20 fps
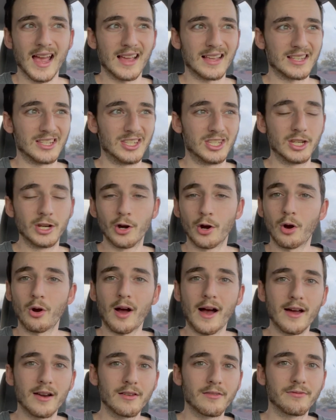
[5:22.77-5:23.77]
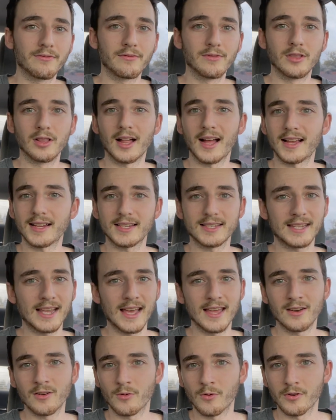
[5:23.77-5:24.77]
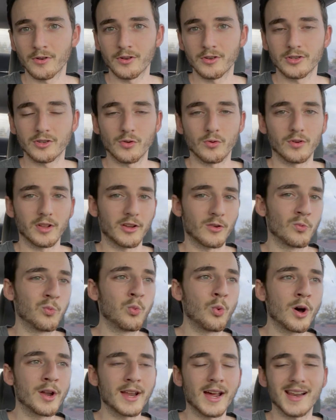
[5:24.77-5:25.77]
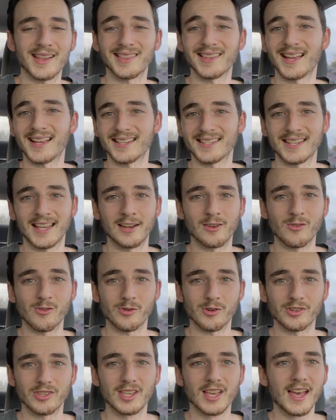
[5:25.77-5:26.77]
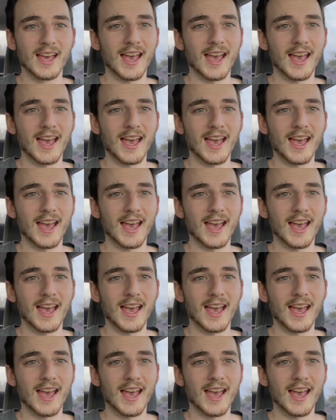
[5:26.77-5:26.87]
0 out of the last 10 orders or like 1 out of the last 10 orders,